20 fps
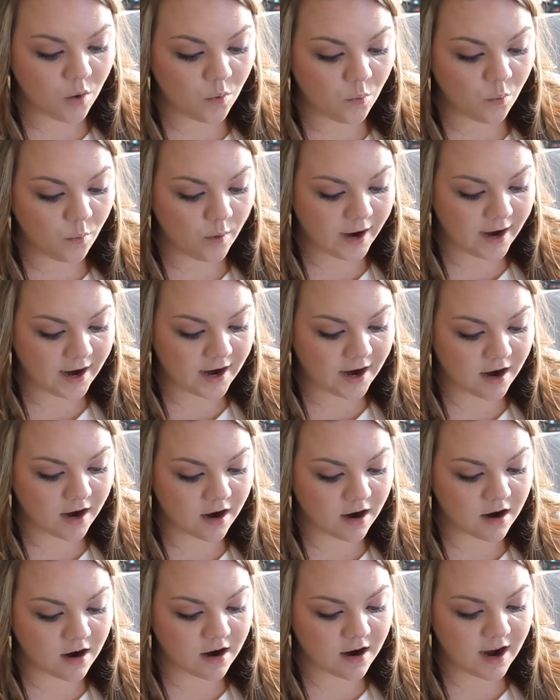
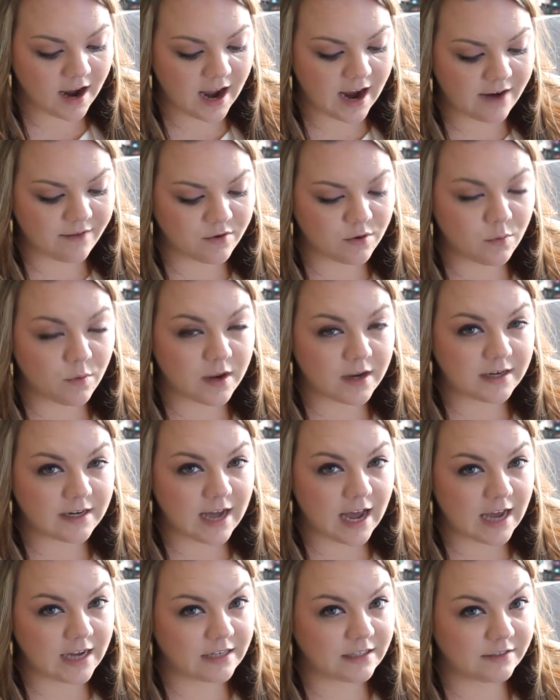where everyone
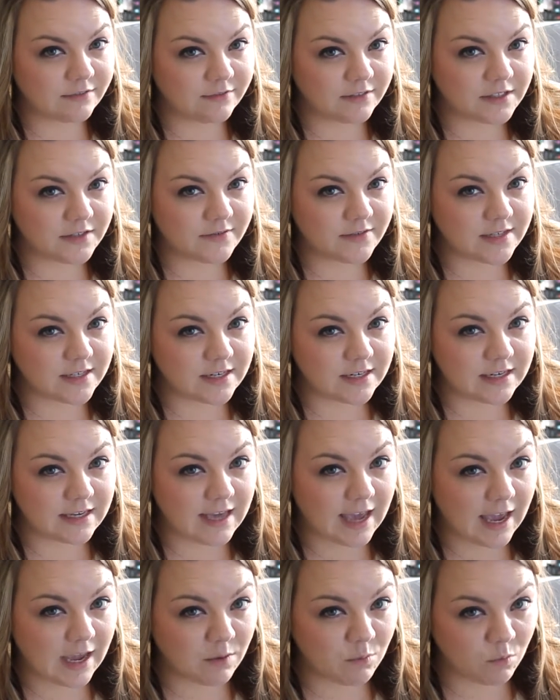kind of lives in a
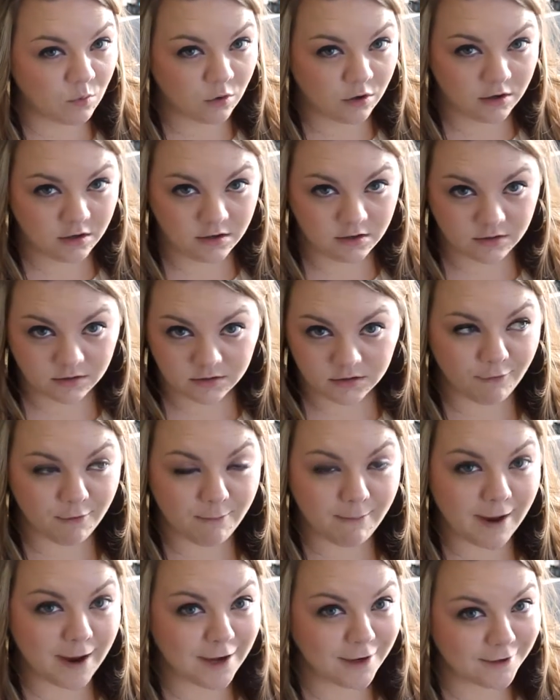game world,
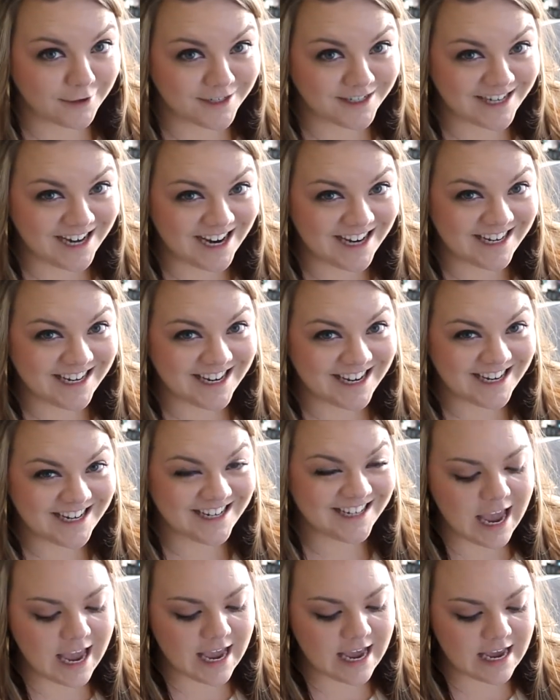from my understanding.
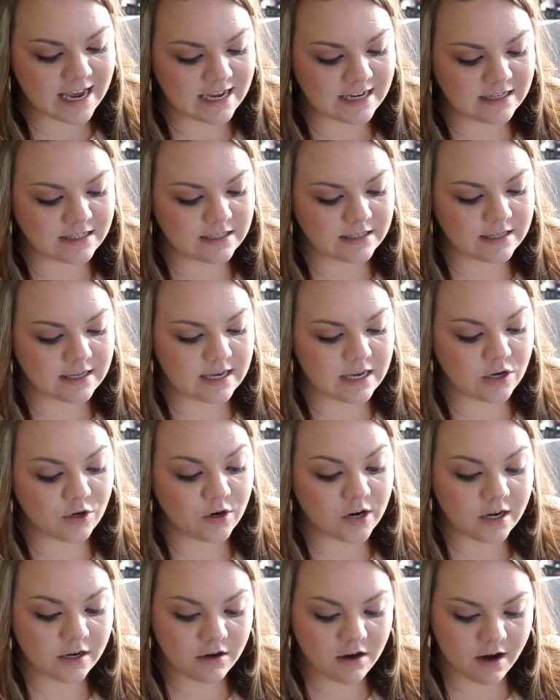And the
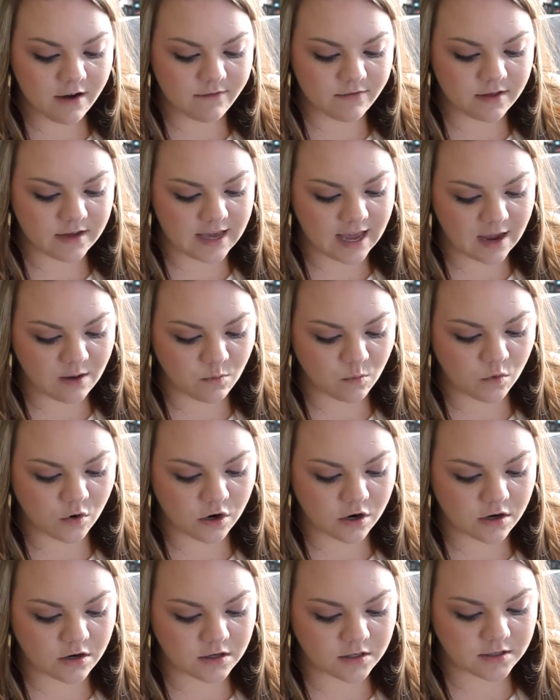creator of the game
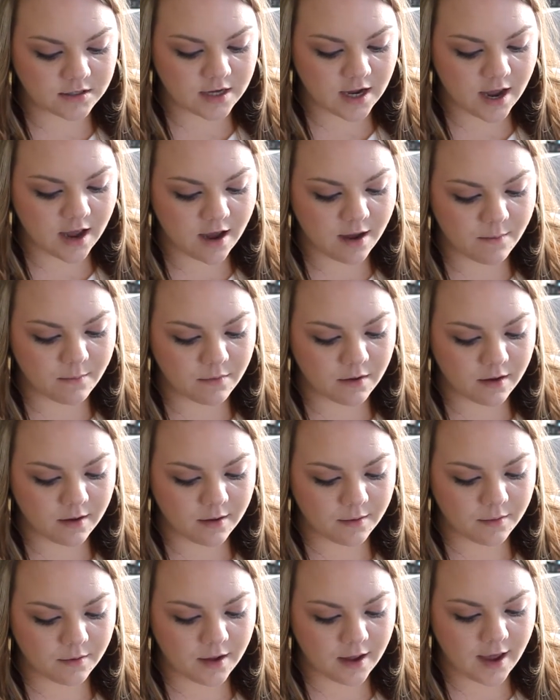world
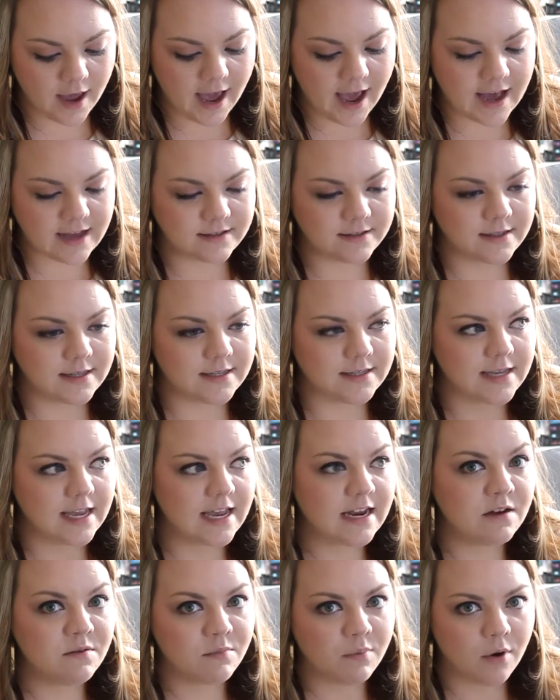has this
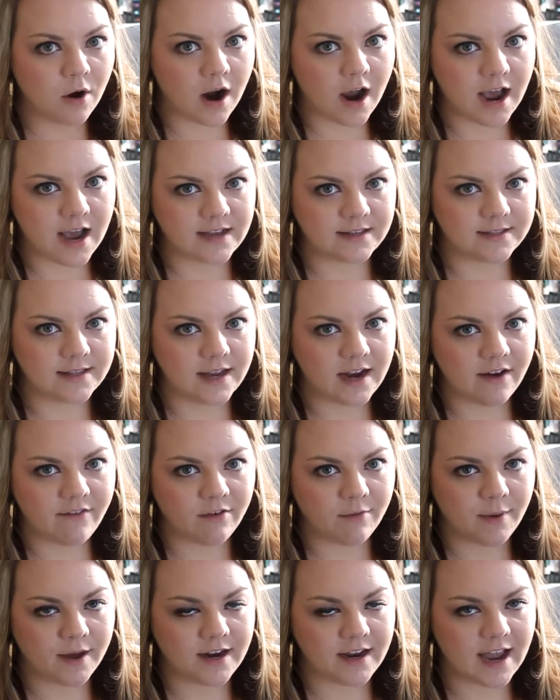hidden prize that
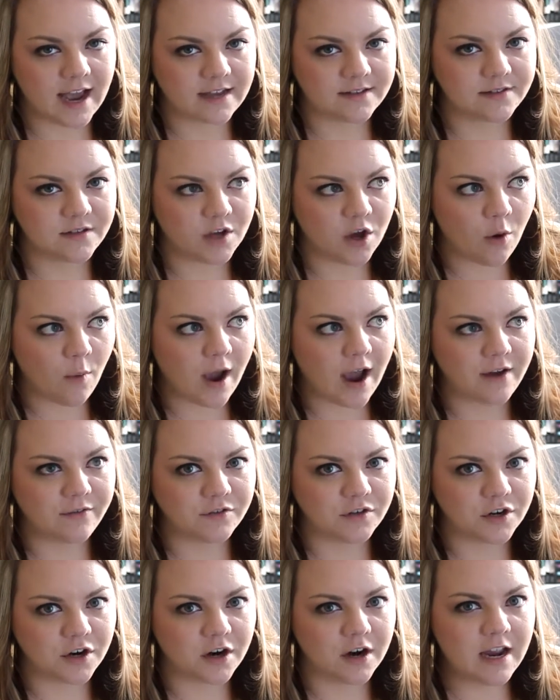everybody has to go
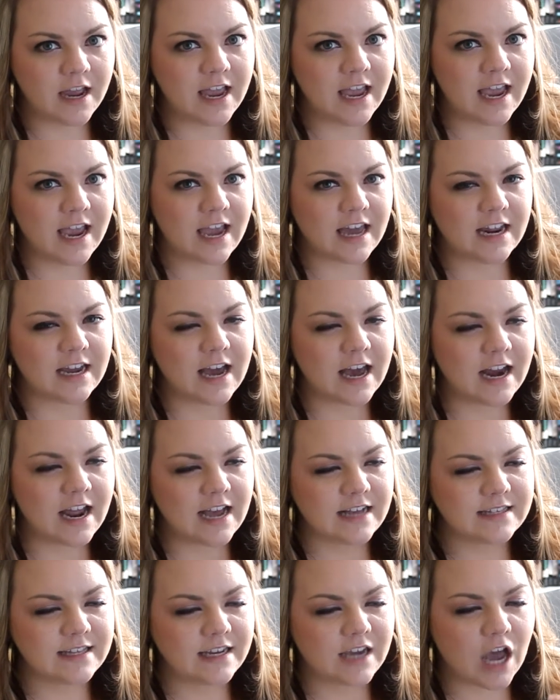after, and it kind of
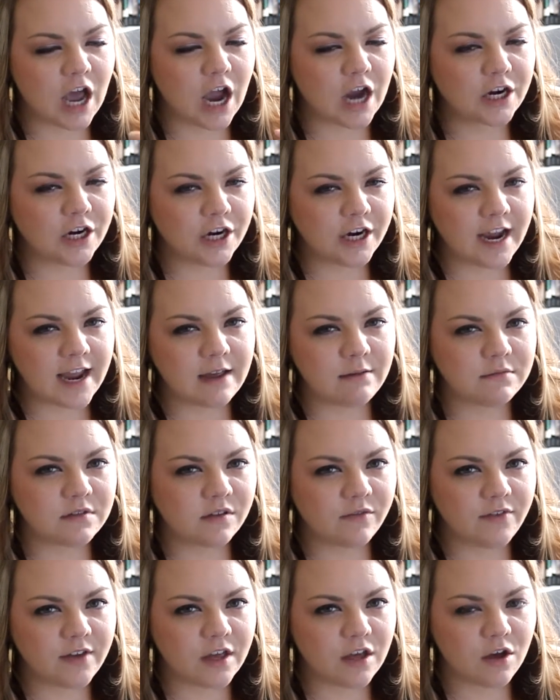has like a Hunger Games
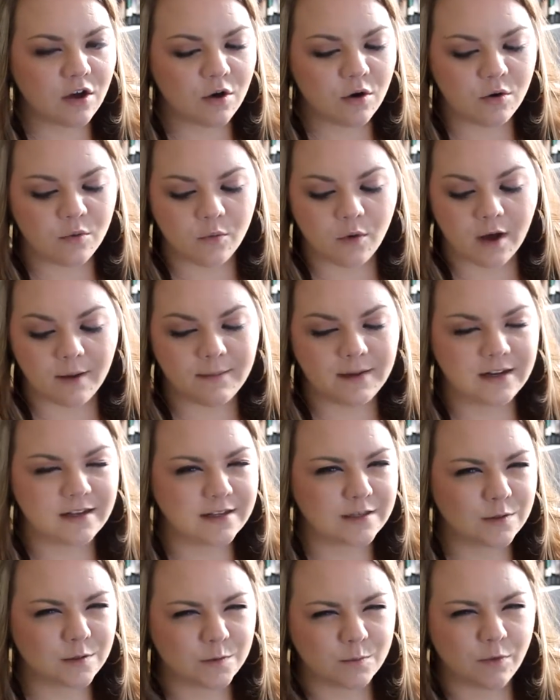feel. Well, I mean,
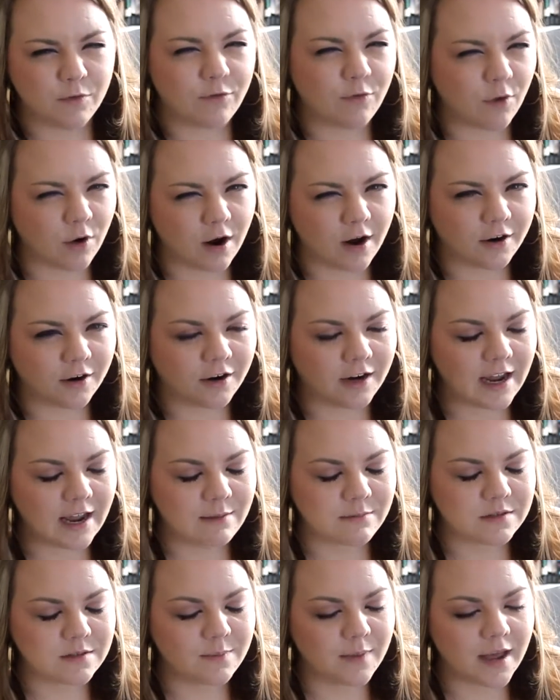this was before Hunger
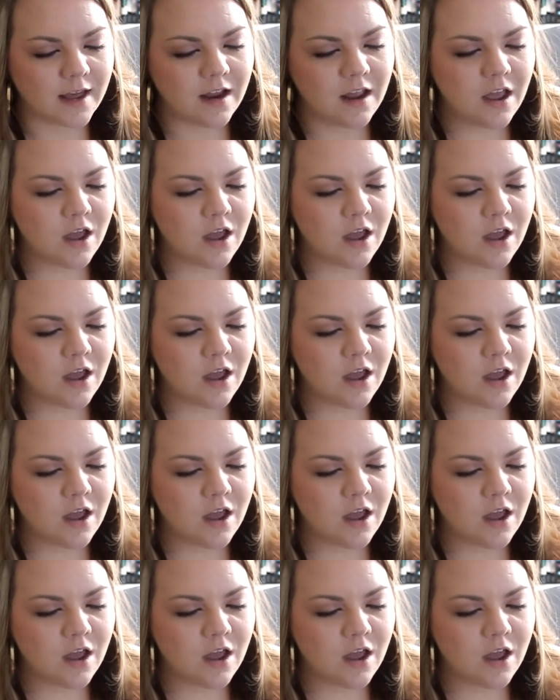Games, but